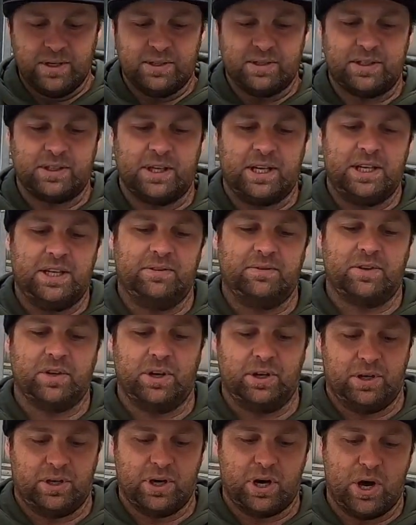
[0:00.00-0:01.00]
So then you've
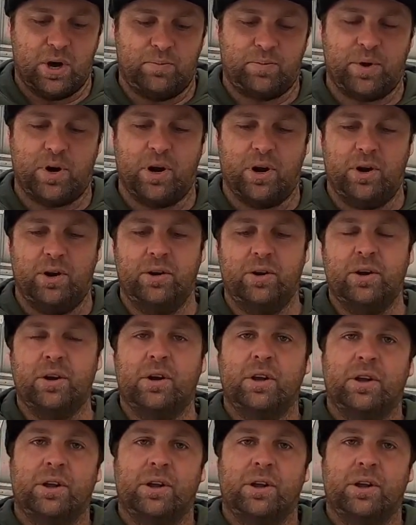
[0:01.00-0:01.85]
got a GoPro,